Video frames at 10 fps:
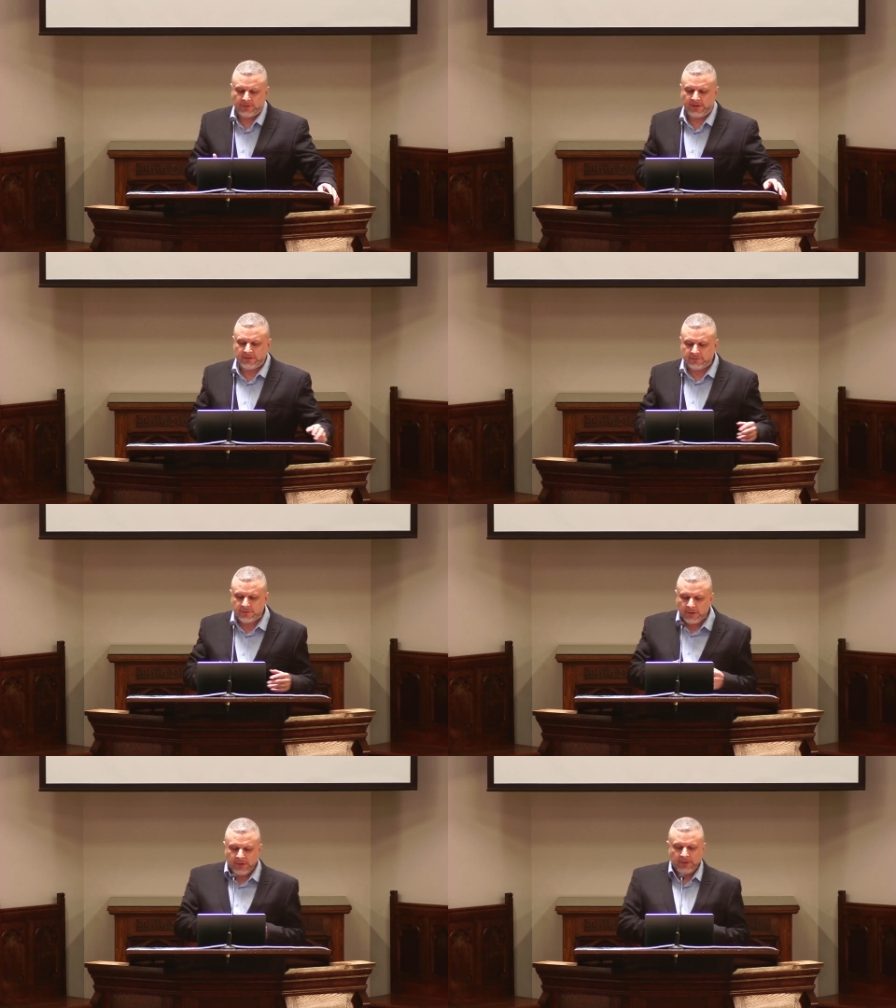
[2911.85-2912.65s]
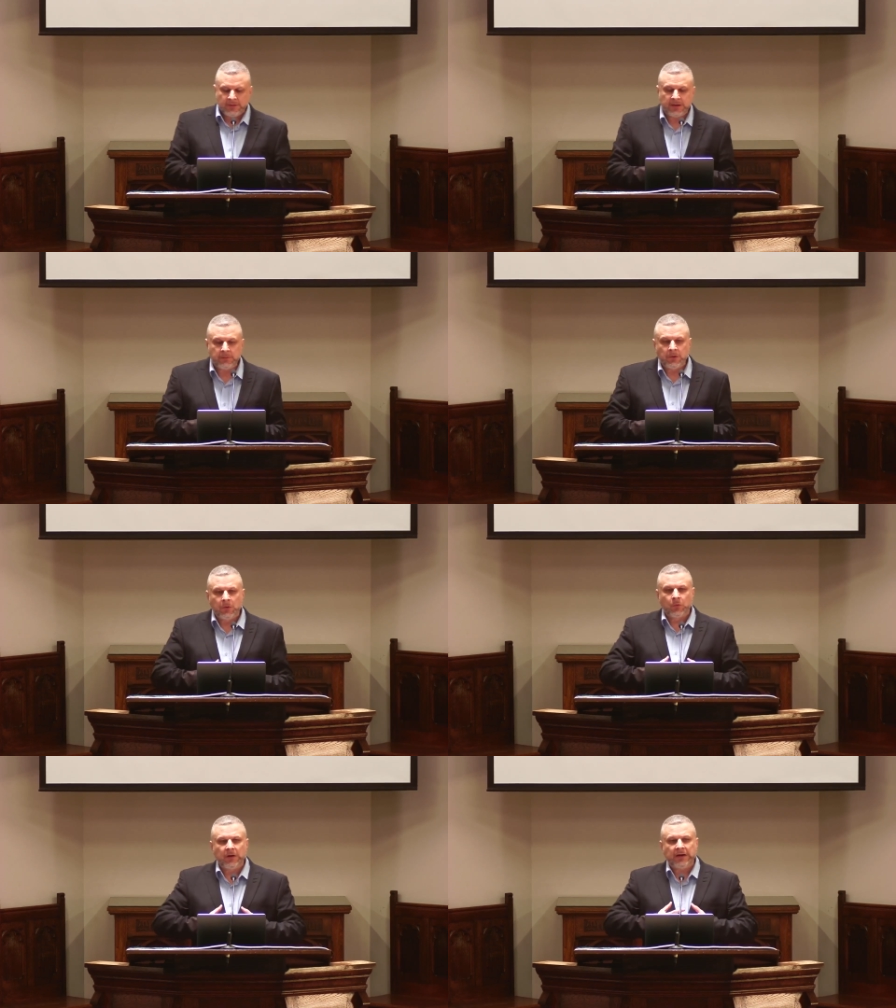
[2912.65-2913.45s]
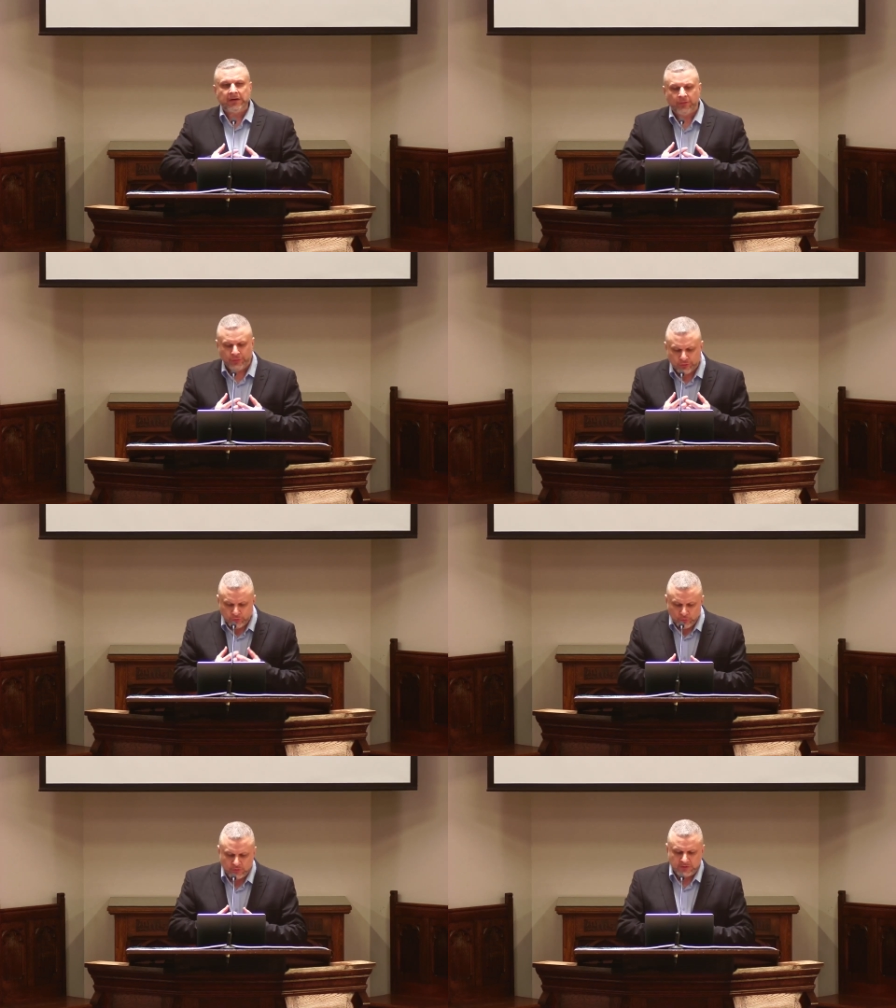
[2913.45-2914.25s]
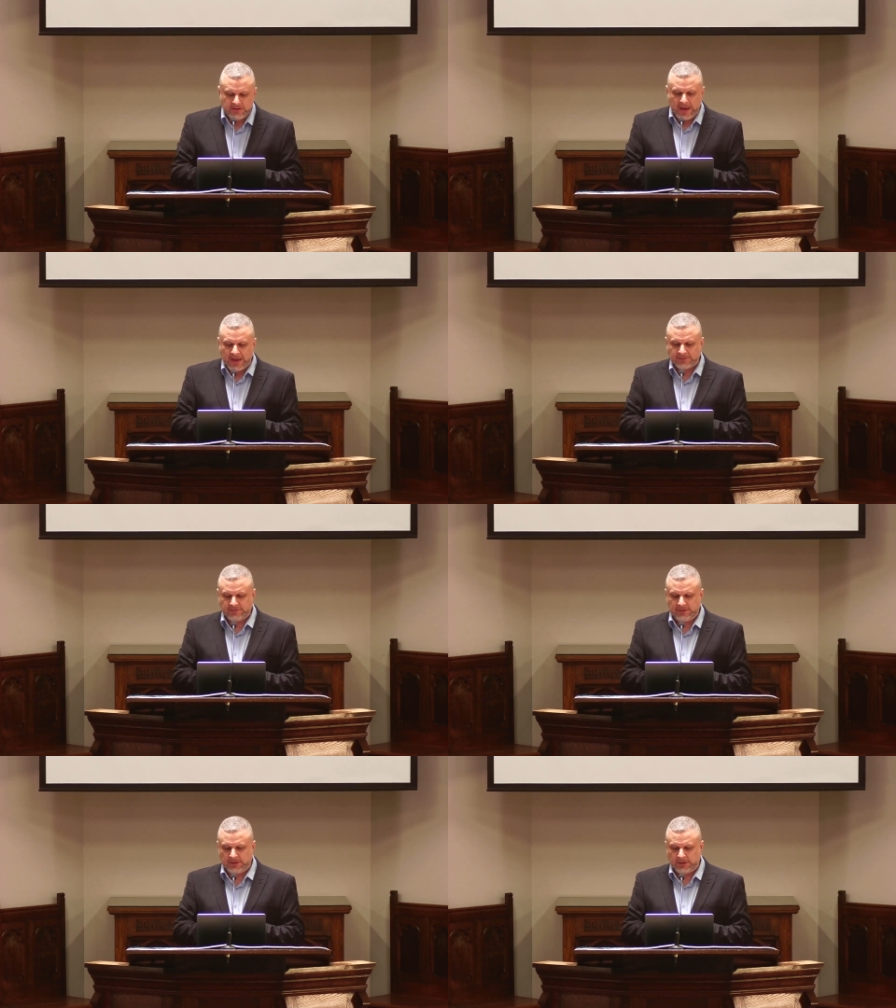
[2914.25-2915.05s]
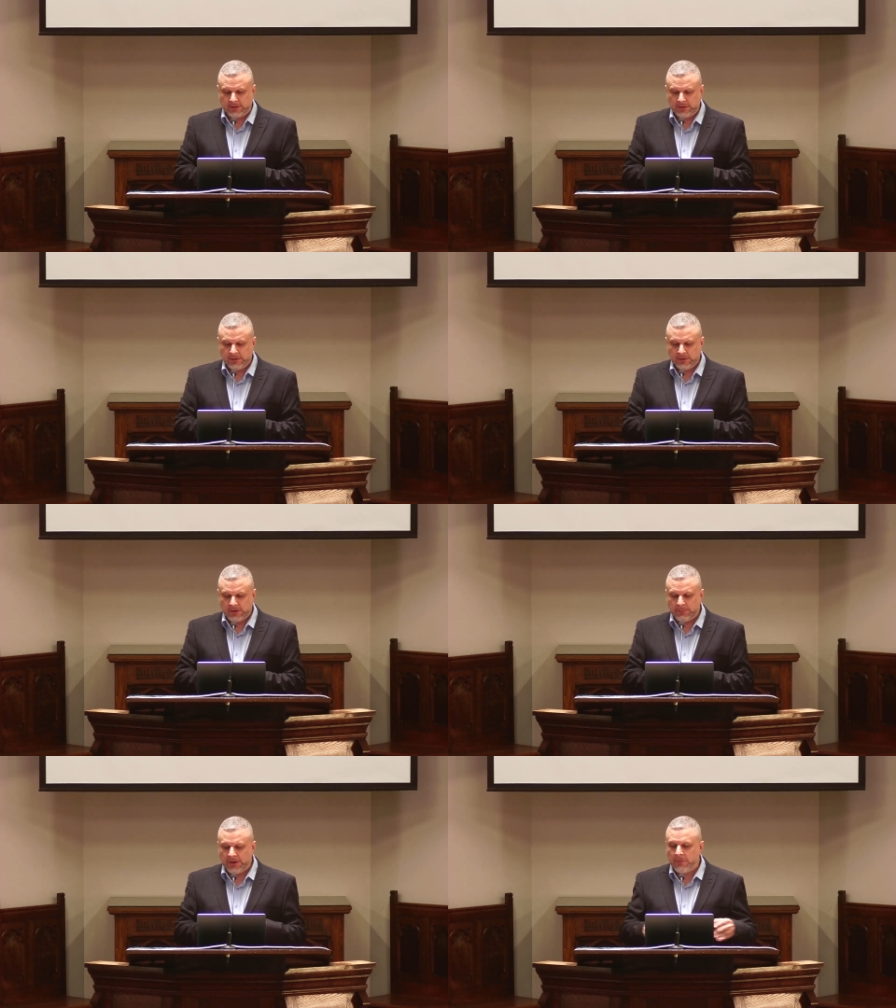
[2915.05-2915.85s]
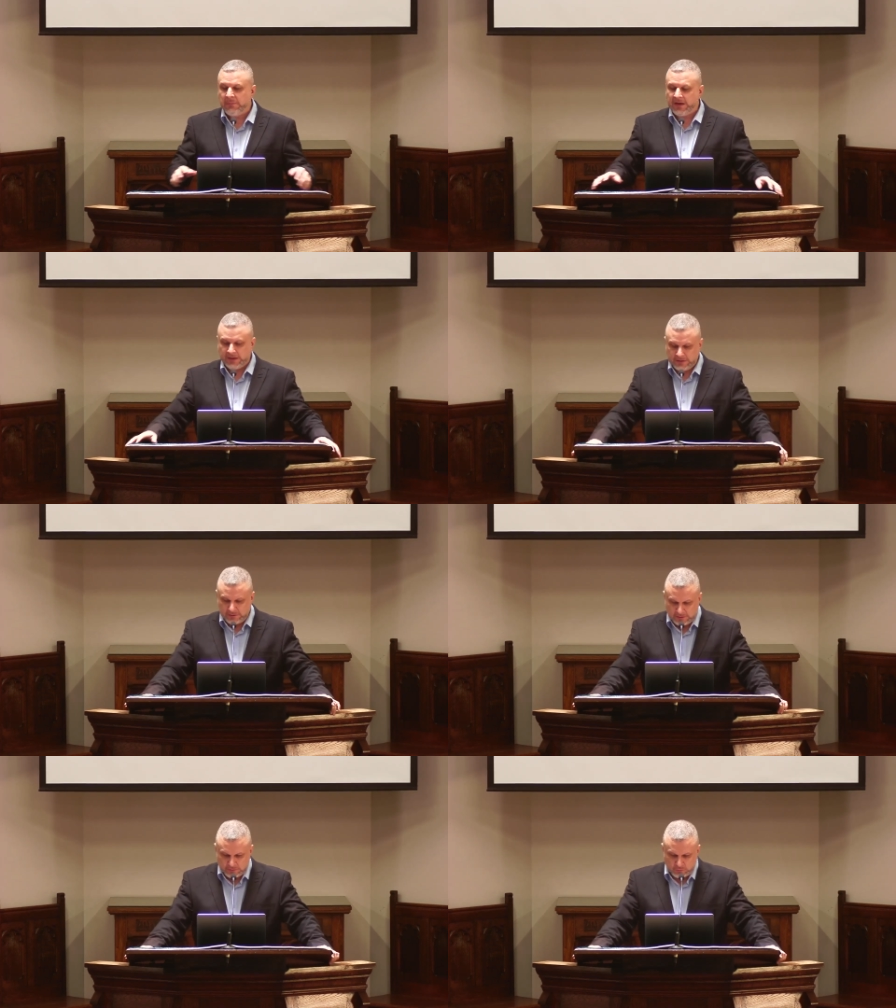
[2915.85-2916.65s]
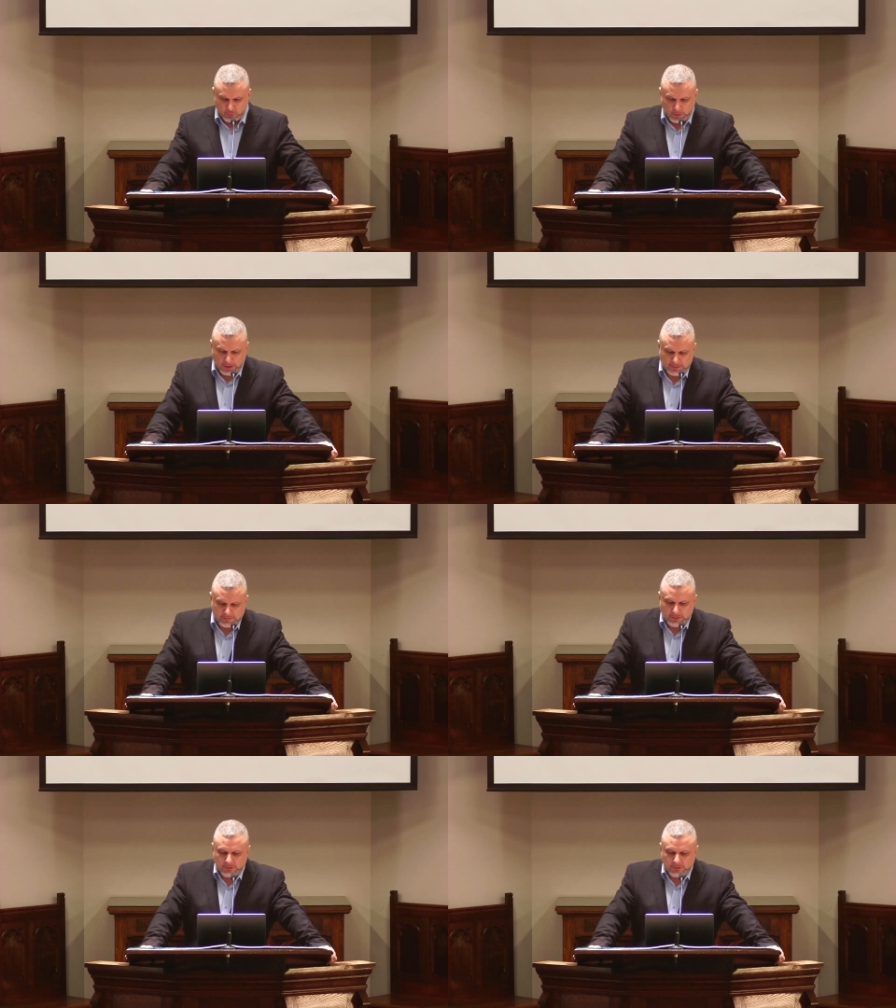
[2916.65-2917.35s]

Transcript: That is, they were enthusiastic about making things right, they were